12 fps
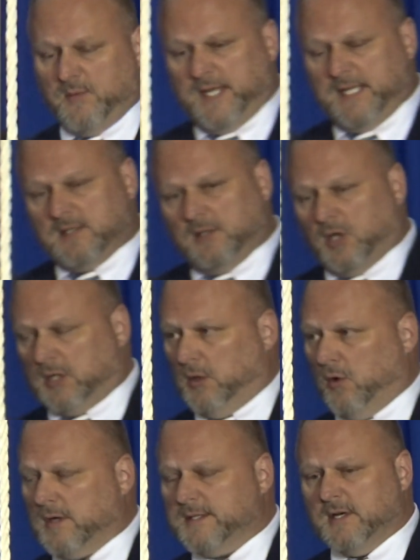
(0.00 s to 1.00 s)
We need to look
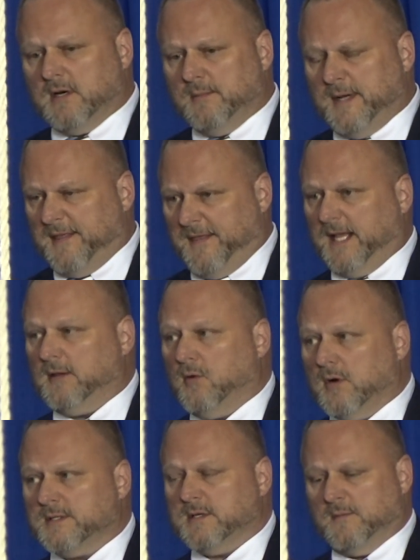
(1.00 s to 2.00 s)
long-term and think
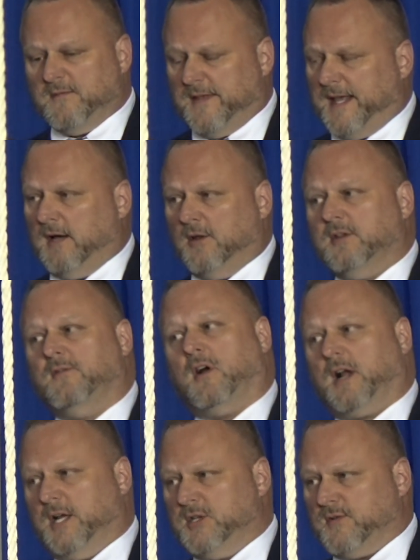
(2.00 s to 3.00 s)
long-term for the health of
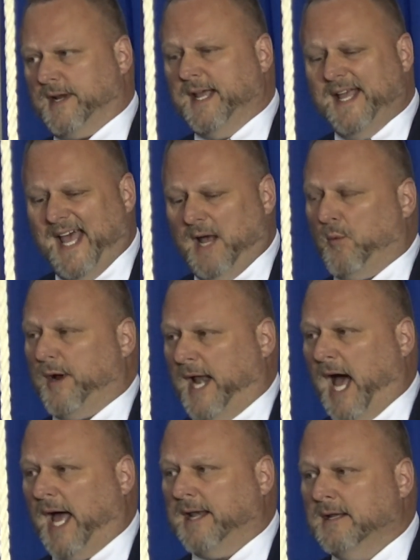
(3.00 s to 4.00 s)
our country, and we're
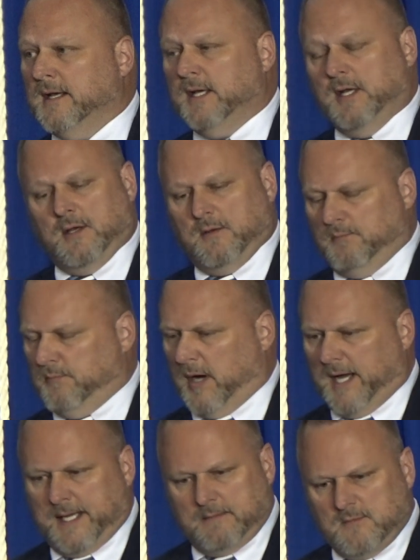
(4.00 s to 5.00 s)
not.
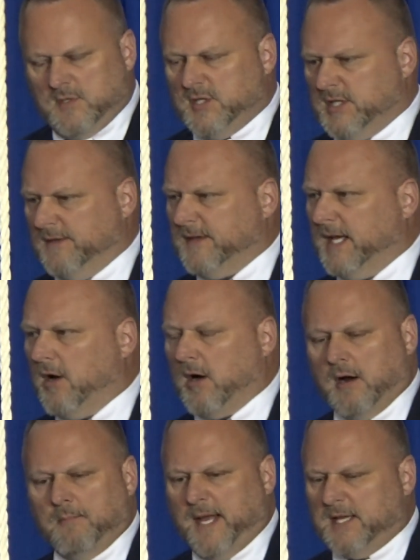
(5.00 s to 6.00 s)
By shifting
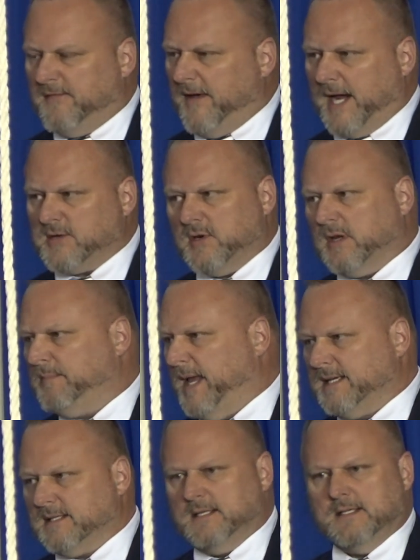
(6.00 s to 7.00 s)
our manufacturing
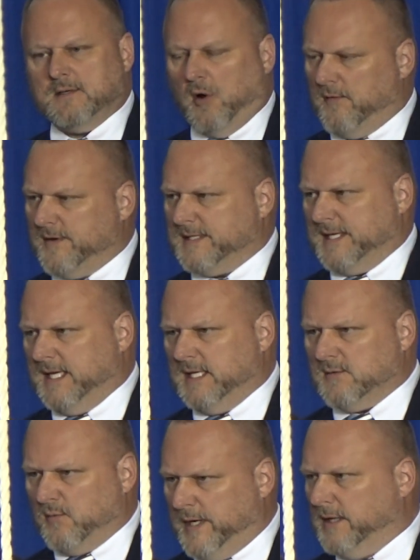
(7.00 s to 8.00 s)
bases
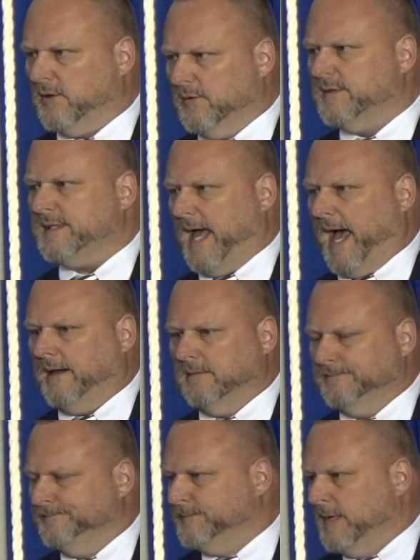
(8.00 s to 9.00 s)
overseas, we lose that,
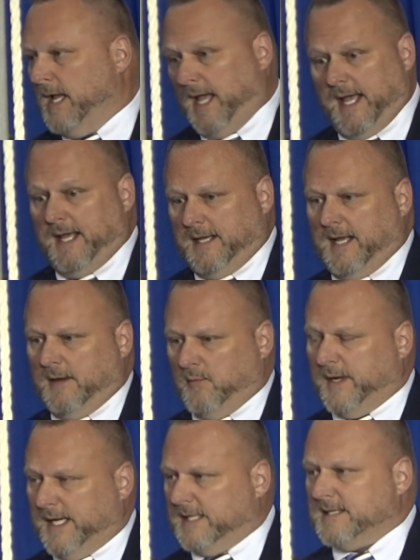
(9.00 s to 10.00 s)
and
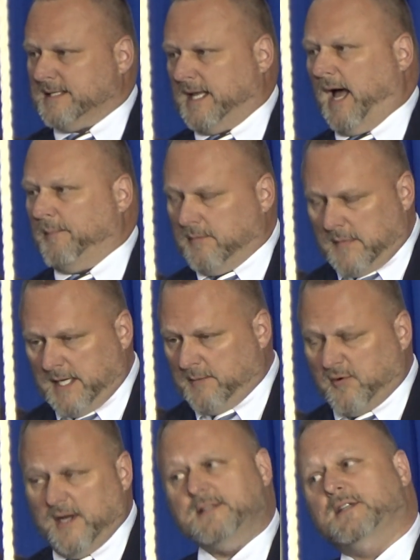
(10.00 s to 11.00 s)
we need to stop. And the
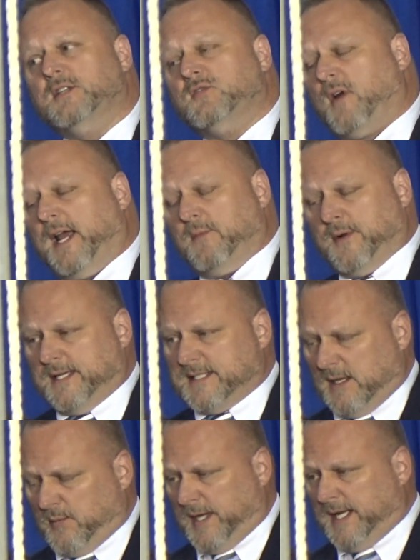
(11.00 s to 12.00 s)
president's right when he
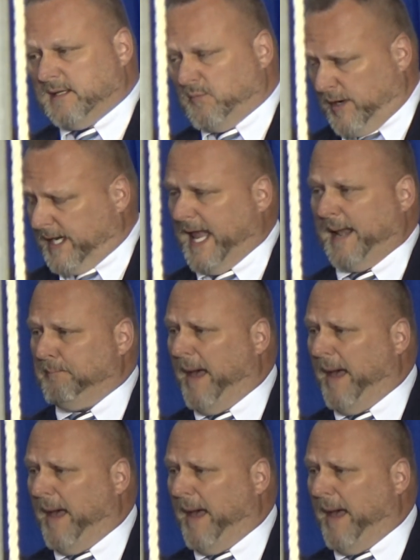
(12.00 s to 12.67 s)
said we need to bring that